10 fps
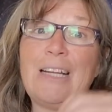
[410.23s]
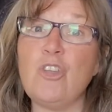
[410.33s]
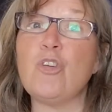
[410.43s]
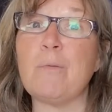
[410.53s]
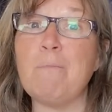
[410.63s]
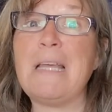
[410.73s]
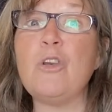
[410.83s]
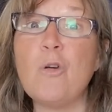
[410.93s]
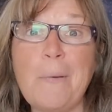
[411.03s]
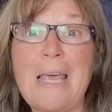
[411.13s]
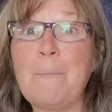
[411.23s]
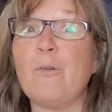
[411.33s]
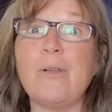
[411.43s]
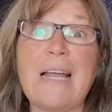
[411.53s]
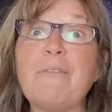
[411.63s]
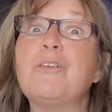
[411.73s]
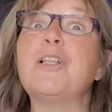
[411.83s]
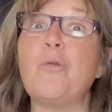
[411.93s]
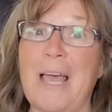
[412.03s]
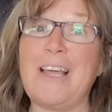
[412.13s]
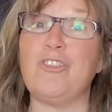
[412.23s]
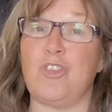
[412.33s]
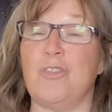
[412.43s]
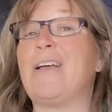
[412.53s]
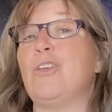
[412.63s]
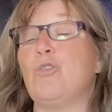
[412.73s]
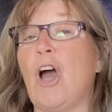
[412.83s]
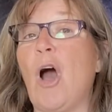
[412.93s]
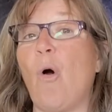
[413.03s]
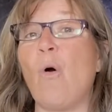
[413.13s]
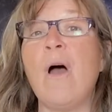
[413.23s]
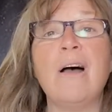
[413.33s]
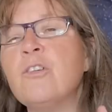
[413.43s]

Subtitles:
and you can meet new people in every location that you go.